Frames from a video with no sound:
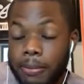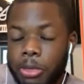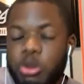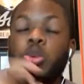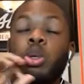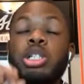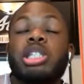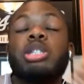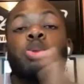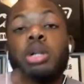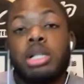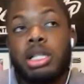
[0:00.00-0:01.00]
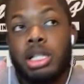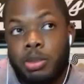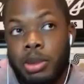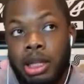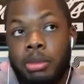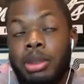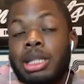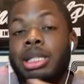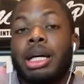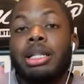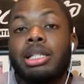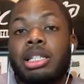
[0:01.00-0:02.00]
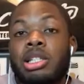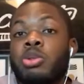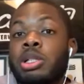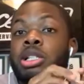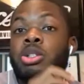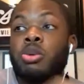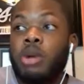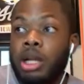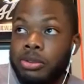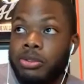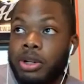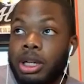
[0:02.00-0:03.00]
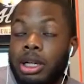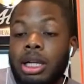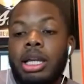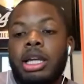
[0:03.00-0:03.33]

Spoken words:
She was suspended, but it's not that she was disqualified.